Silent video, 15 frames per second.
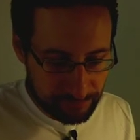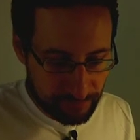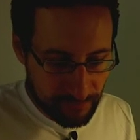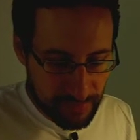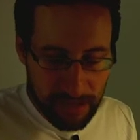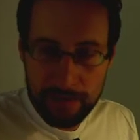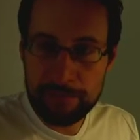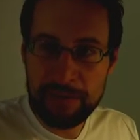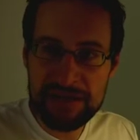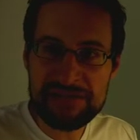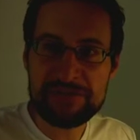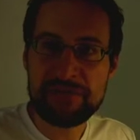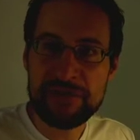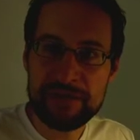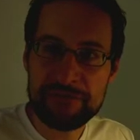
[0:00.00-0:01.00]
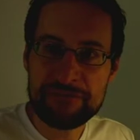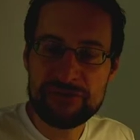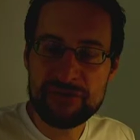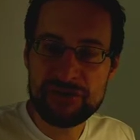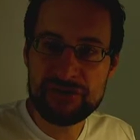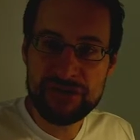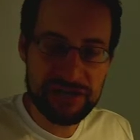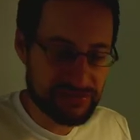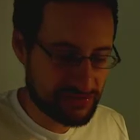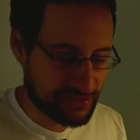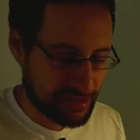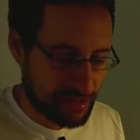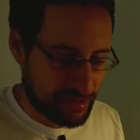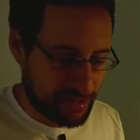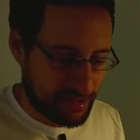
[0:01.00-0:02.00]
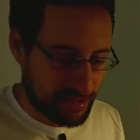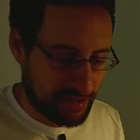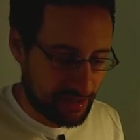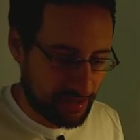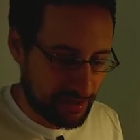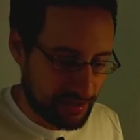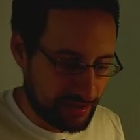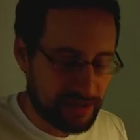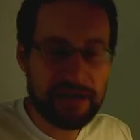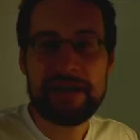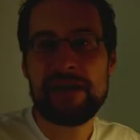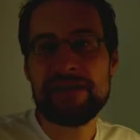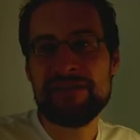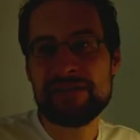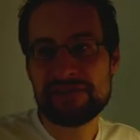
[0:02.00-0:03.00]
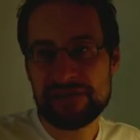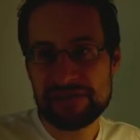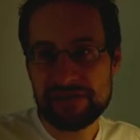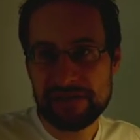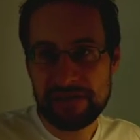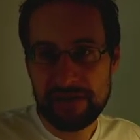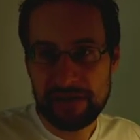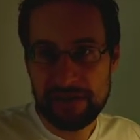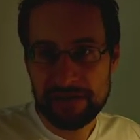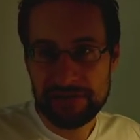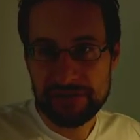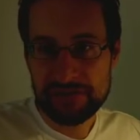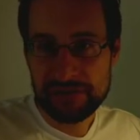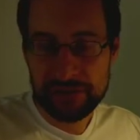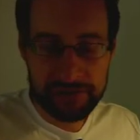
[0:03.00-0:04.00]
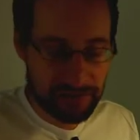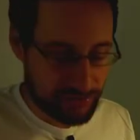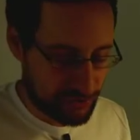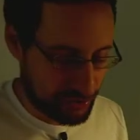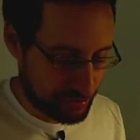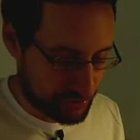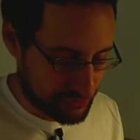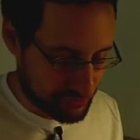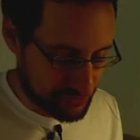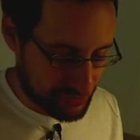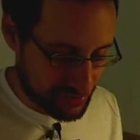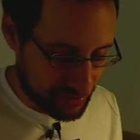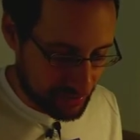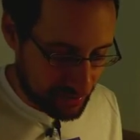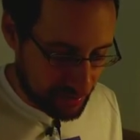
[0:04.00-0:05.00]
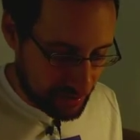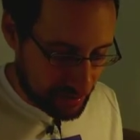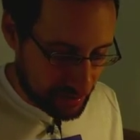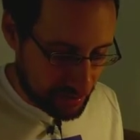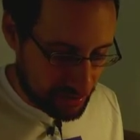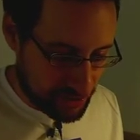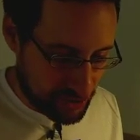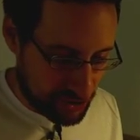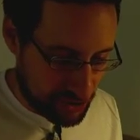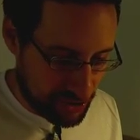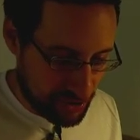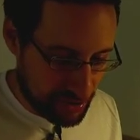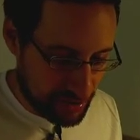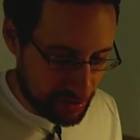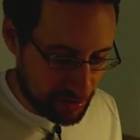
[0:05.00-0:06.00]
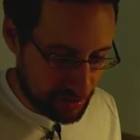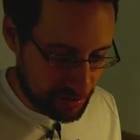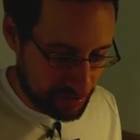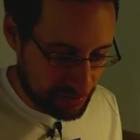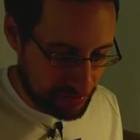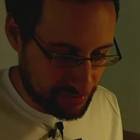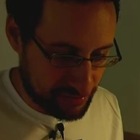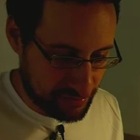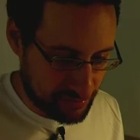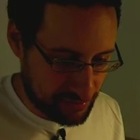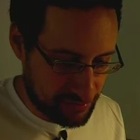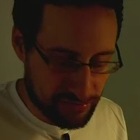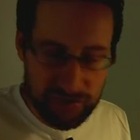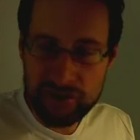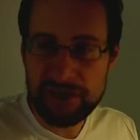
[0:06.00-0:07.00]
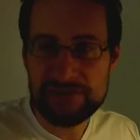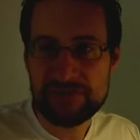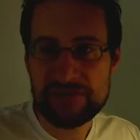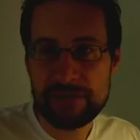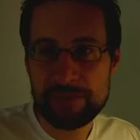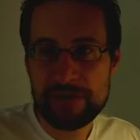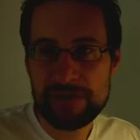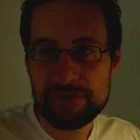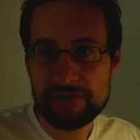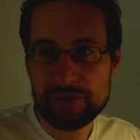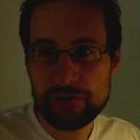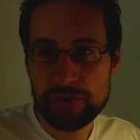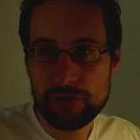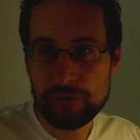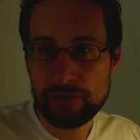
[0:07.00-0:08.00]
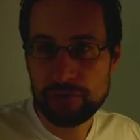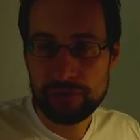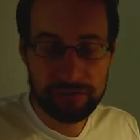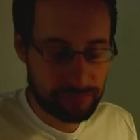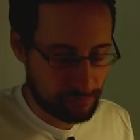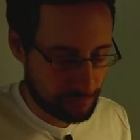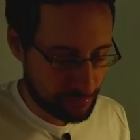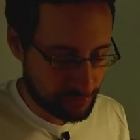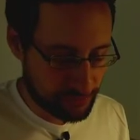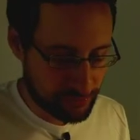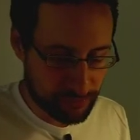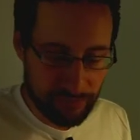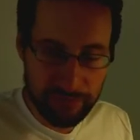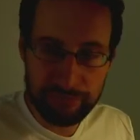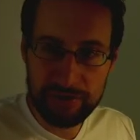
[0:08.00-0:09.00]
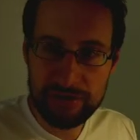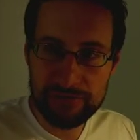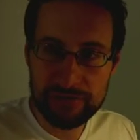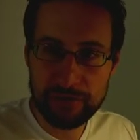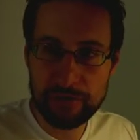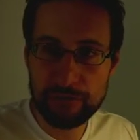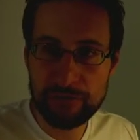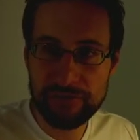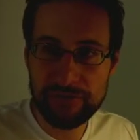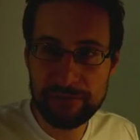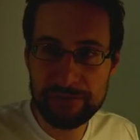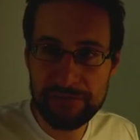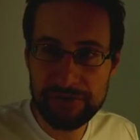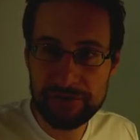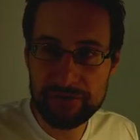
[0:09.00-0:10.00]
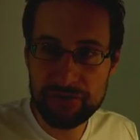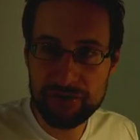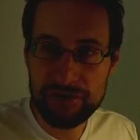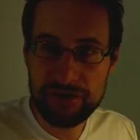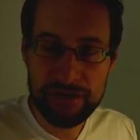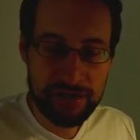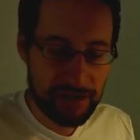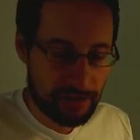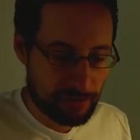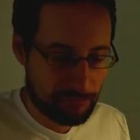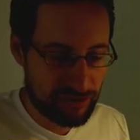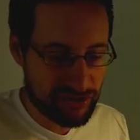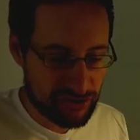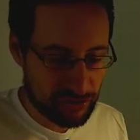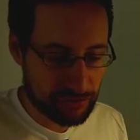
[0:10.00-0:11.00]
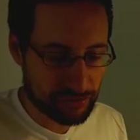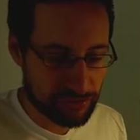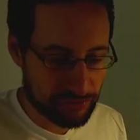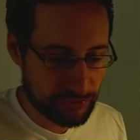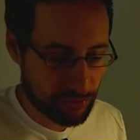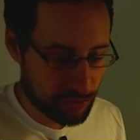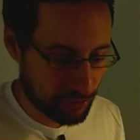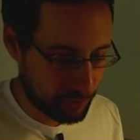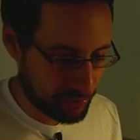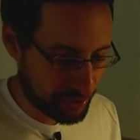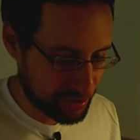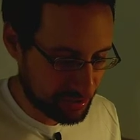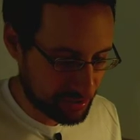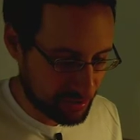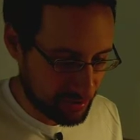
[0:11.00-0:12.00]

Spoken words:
the way, if she just, in this other article, she also said she just some years ago, 1, 2, 3 years ago or something, when she got into coding,